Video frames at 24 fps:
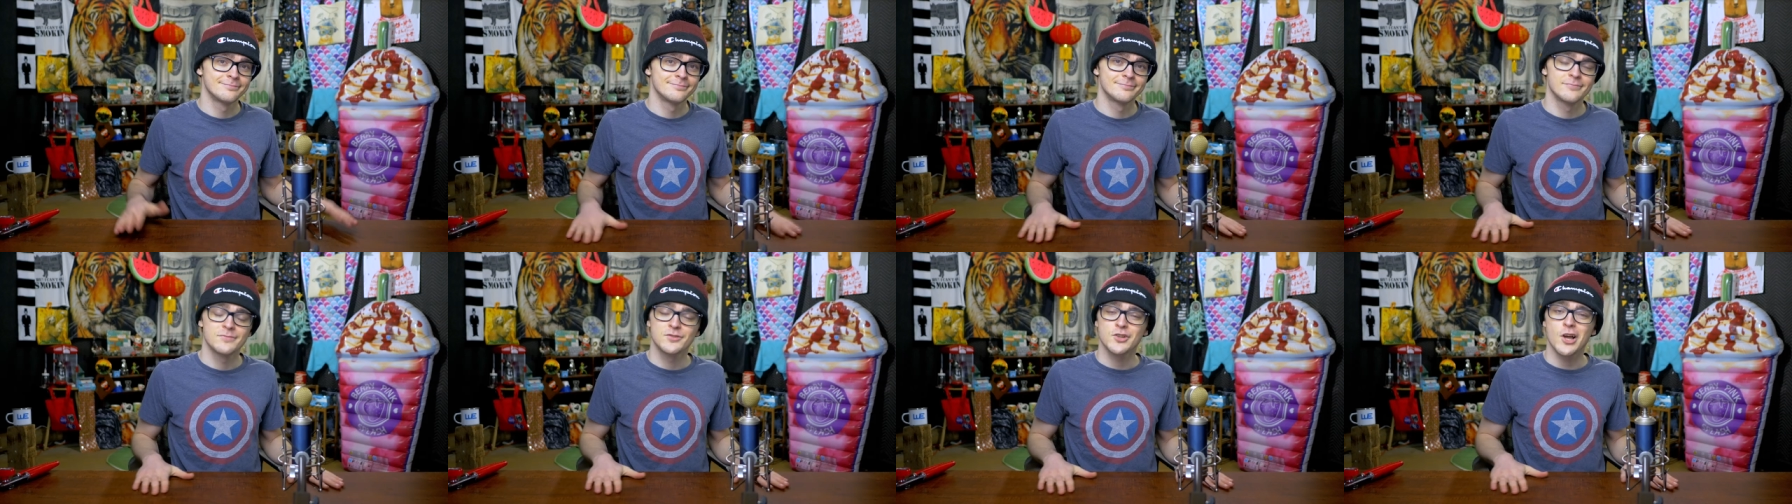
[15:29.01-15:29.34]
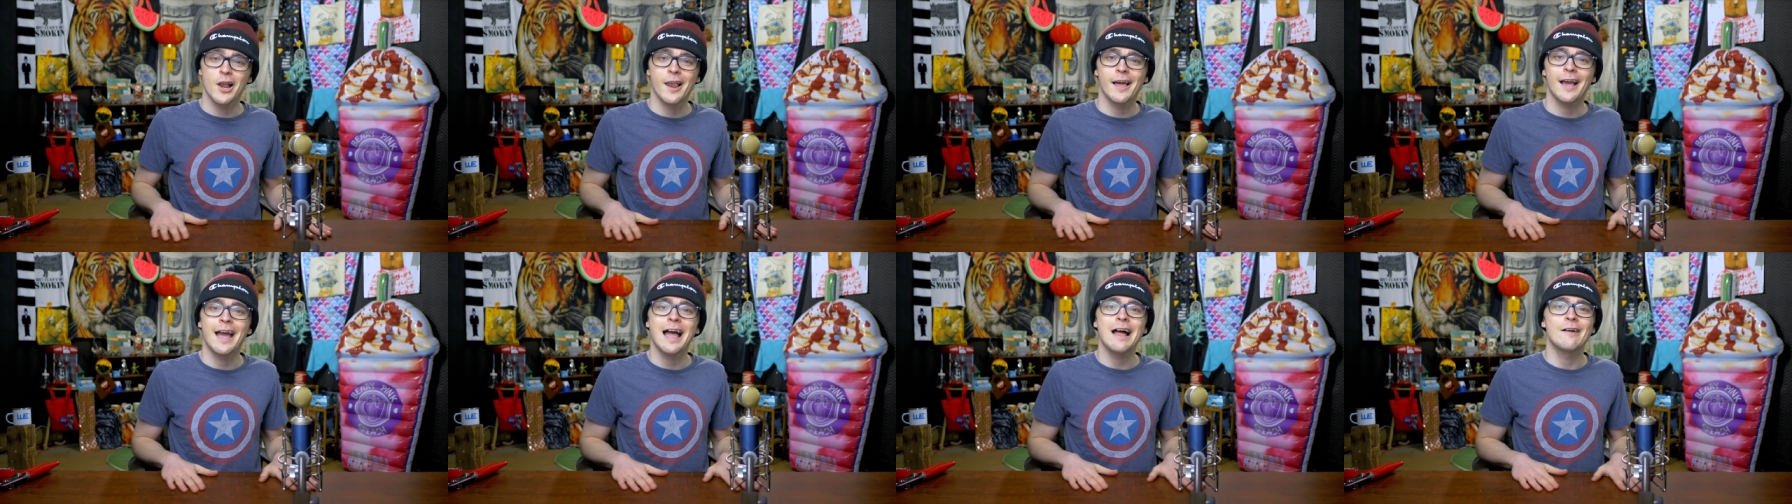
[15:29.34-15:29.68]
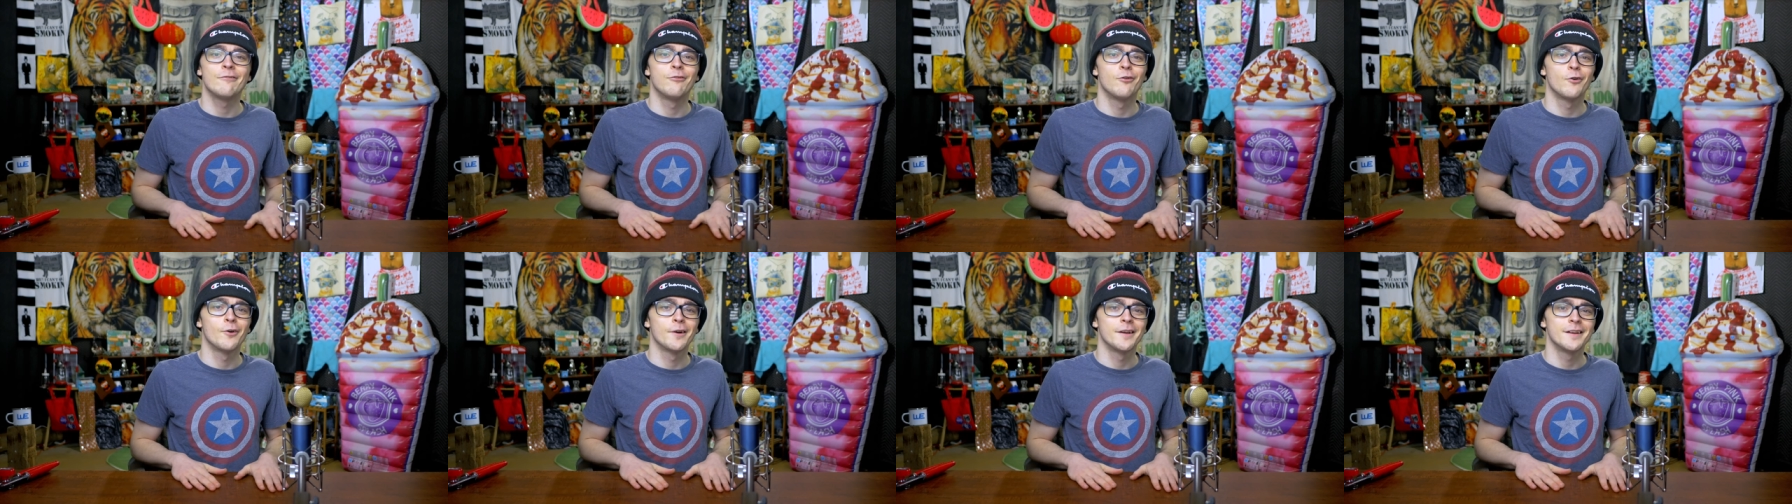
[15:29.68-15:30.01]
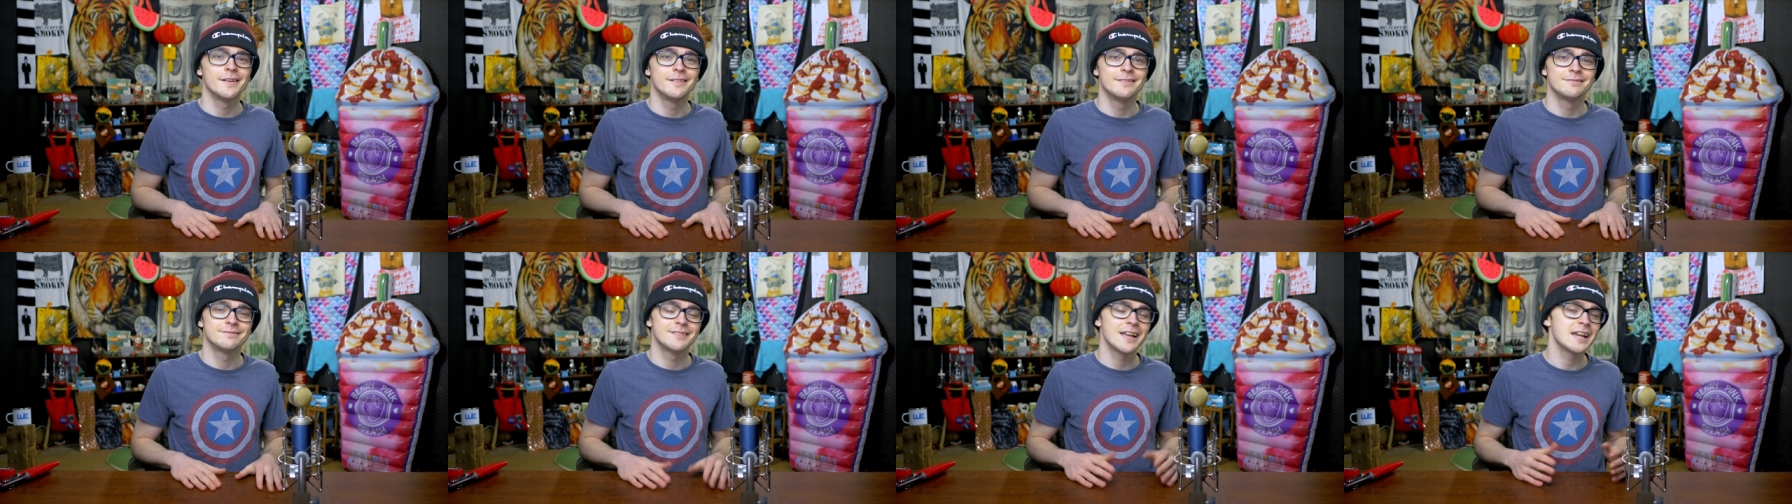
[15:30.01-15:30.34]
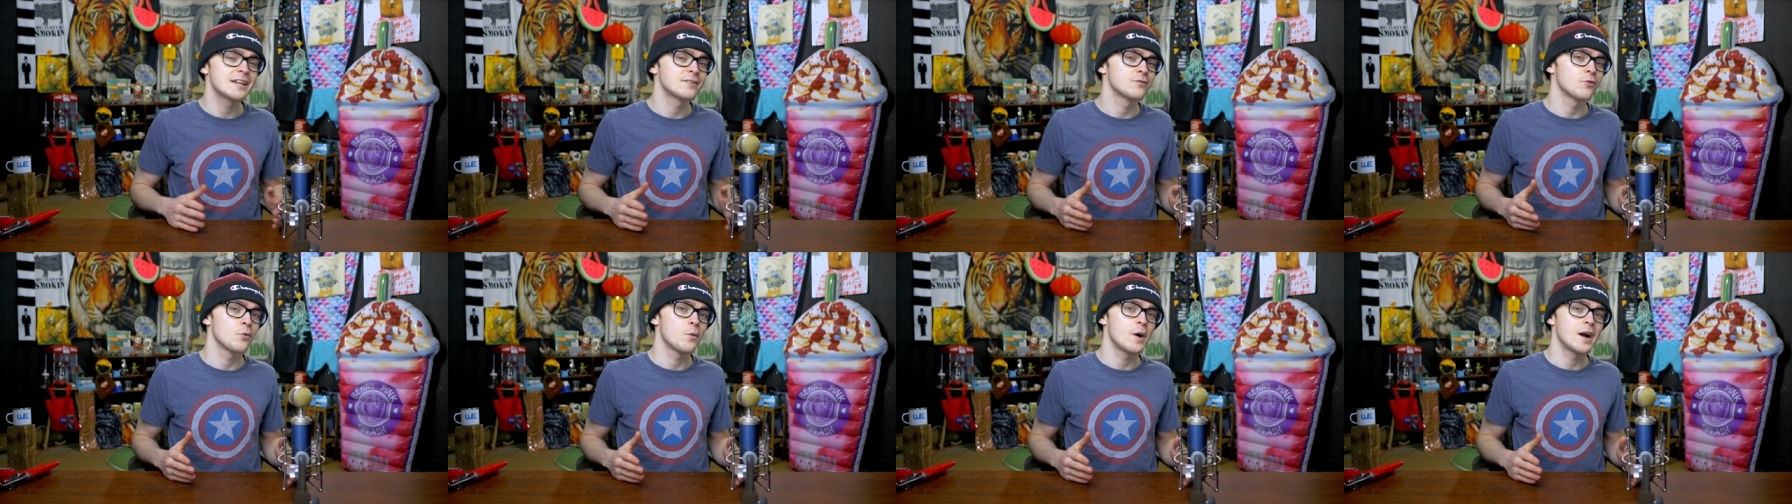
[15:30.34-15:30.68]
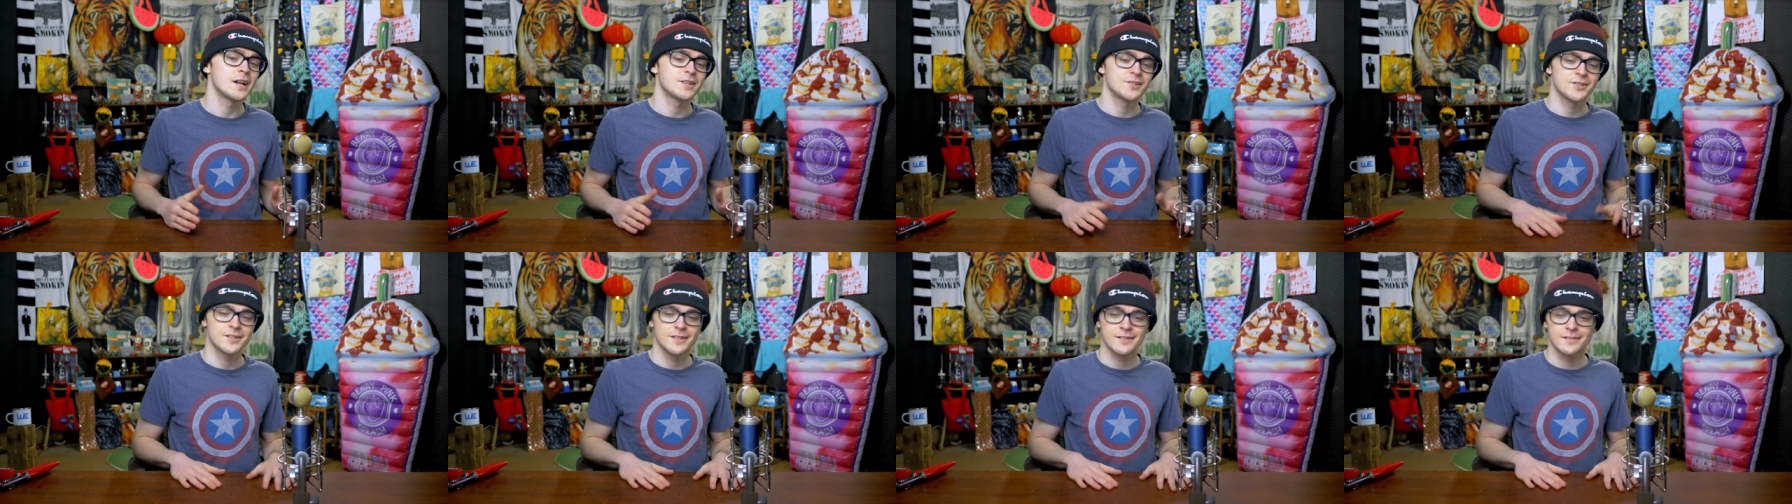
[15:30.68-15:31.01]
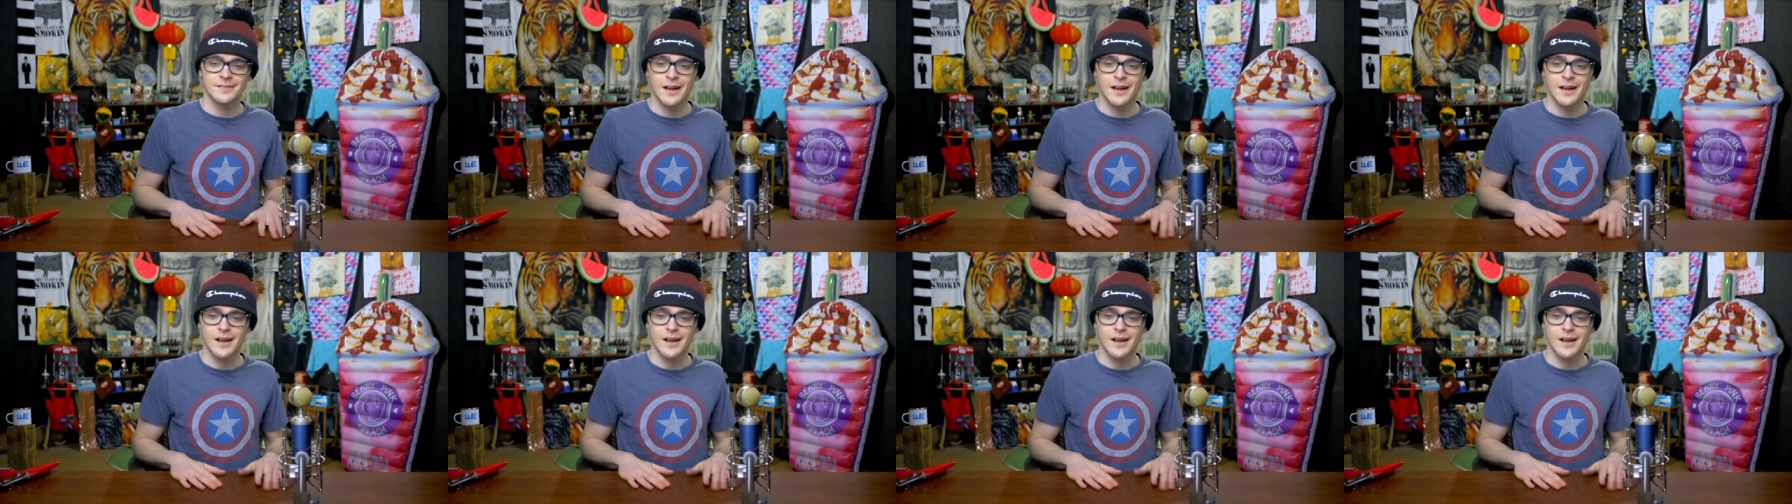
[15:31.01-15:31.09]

That's all I got for you. Thanks for watching.